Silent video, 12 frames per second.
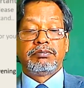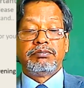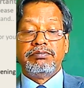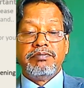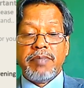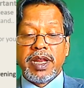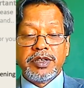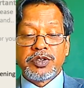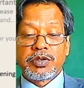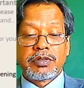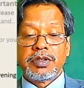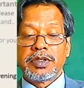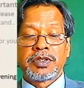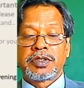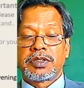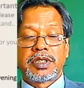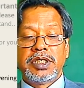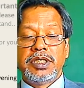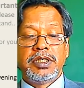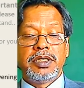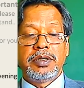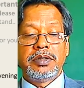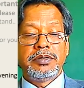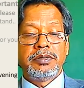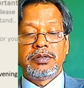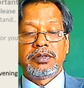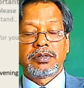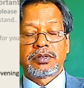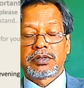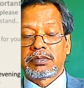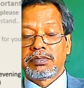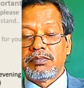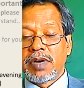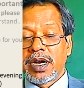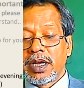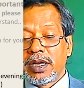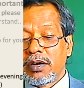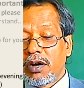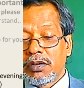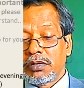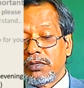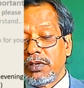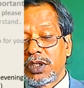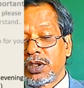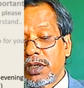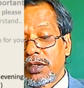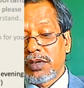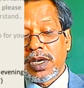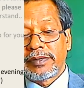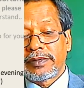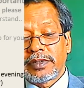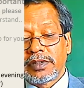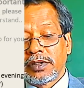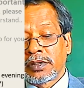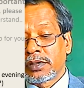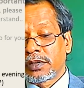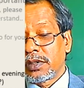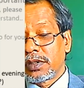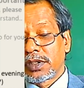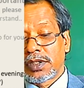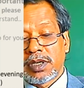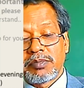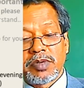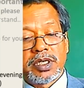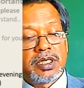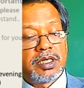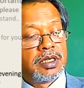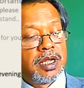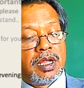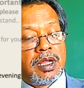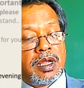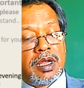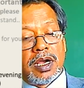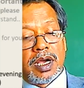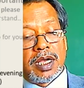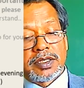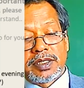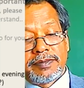ministers, CEOs, my auto rickshaw drivers, or somebody asking